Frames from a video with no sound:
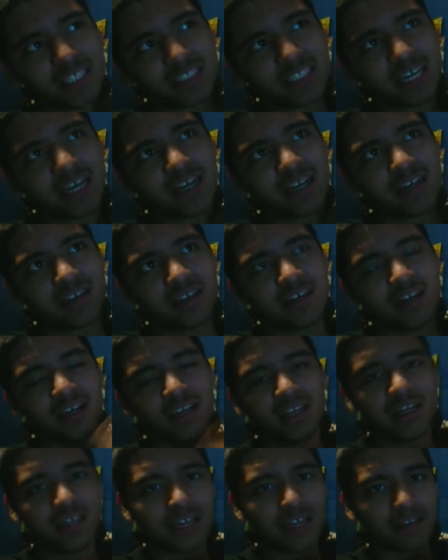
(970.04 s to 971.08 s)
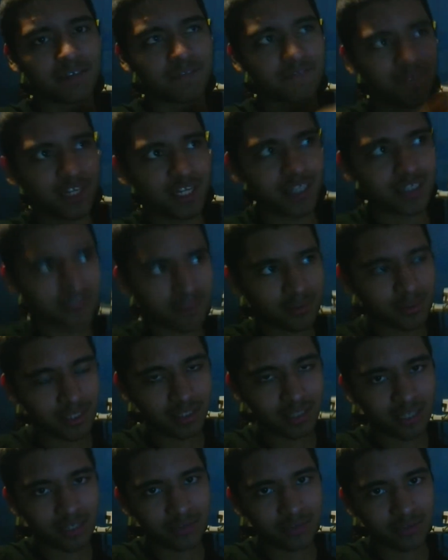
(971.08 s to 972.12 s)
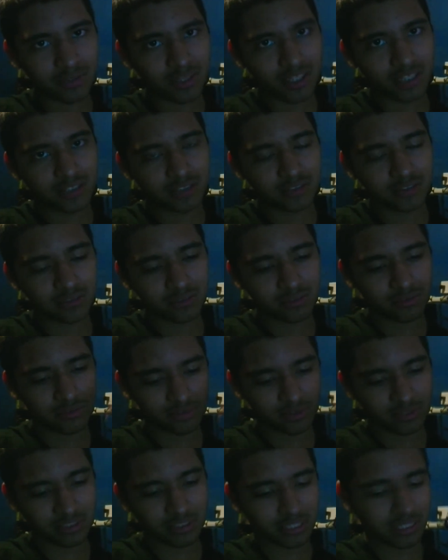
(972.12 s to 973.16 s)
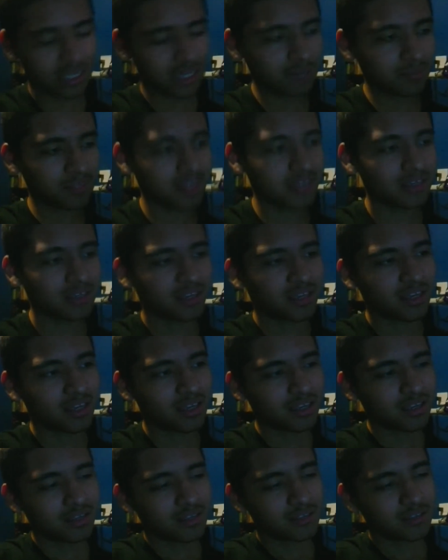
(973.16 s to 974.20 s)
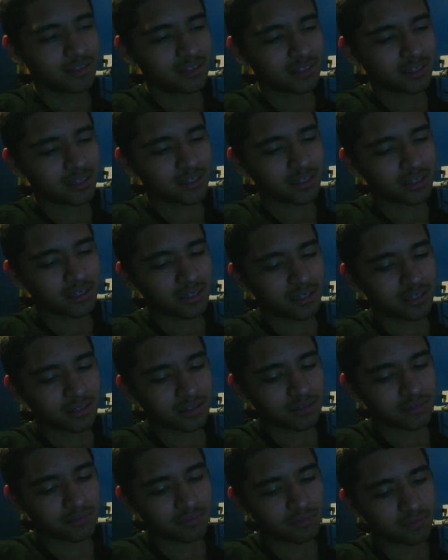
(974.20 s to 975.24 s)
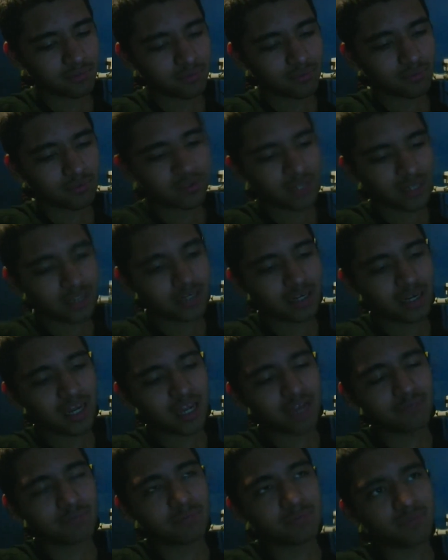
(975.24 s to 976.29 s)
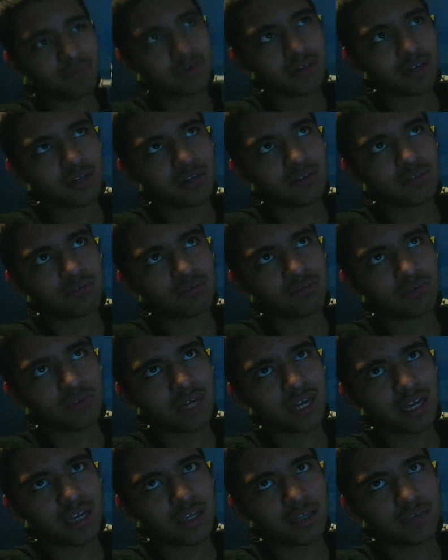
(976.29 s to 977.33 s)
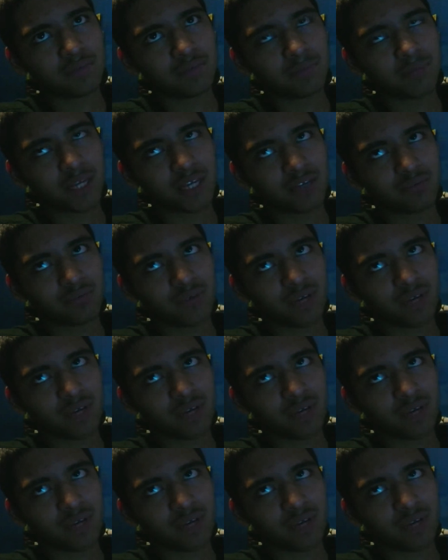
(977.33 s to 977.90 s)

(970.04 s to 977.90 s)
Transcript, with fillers: attack. And he like flicked the little thing towards the enemy. The live Liveman